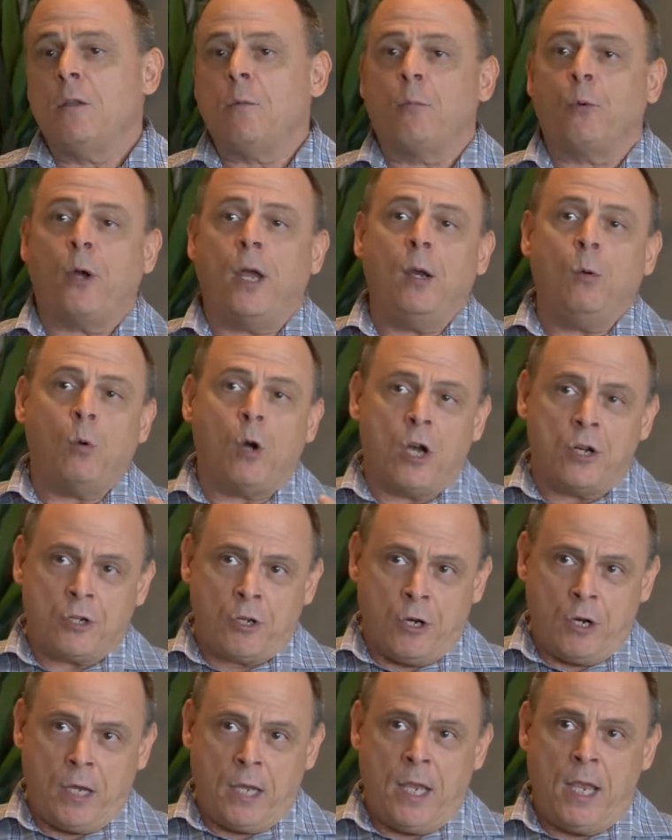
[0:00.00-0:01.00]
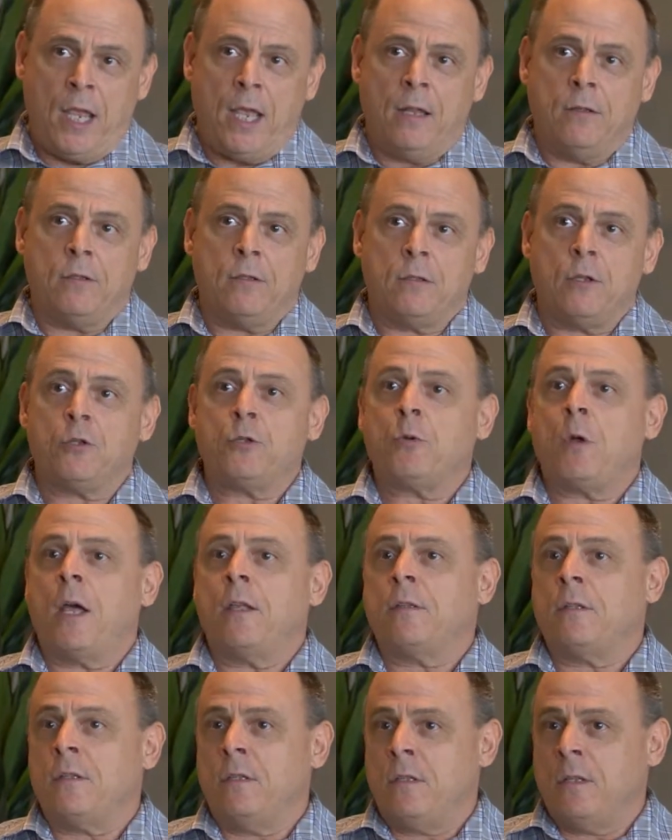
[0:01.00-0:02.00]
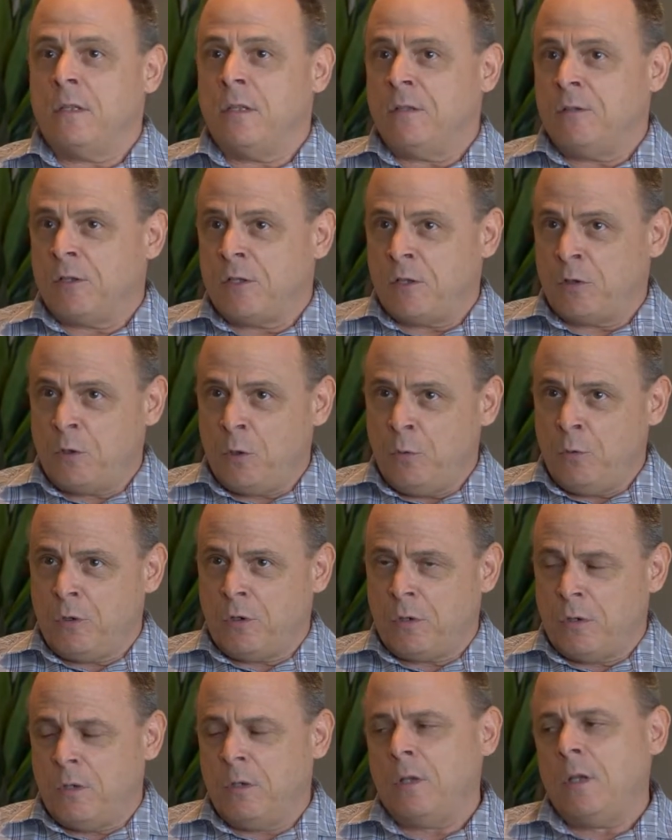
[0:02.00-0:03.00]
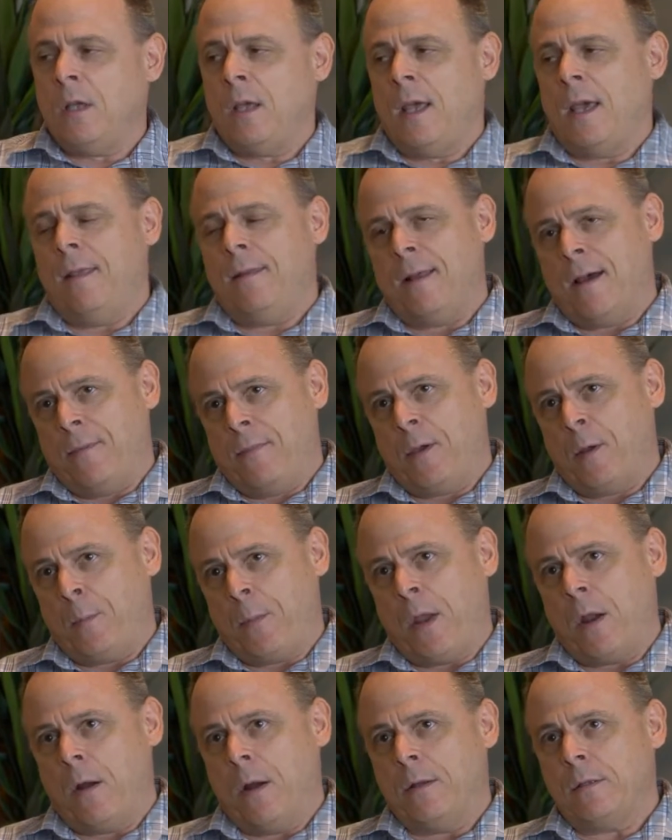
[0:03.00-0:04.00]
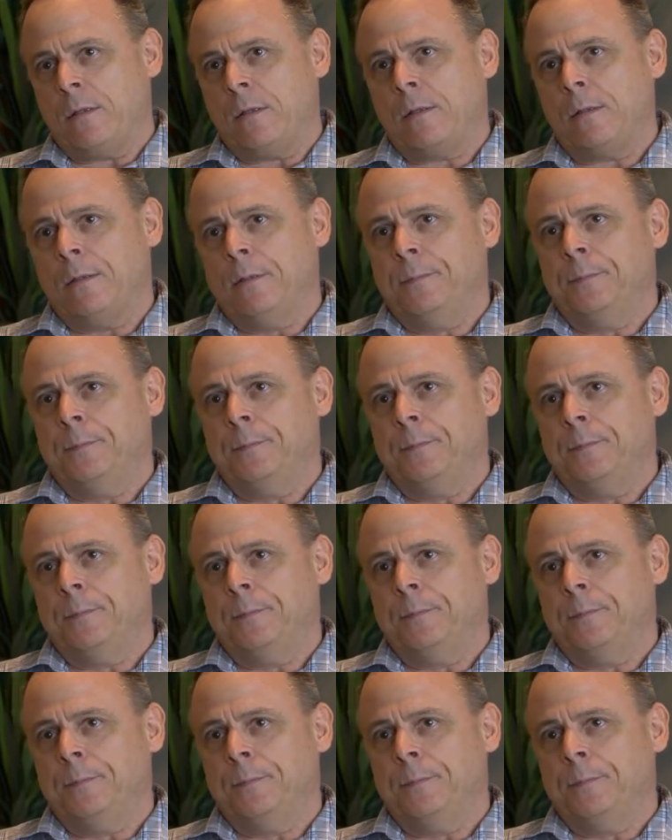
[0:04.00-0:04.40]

brainwash our kids to trust the institution and not their parents.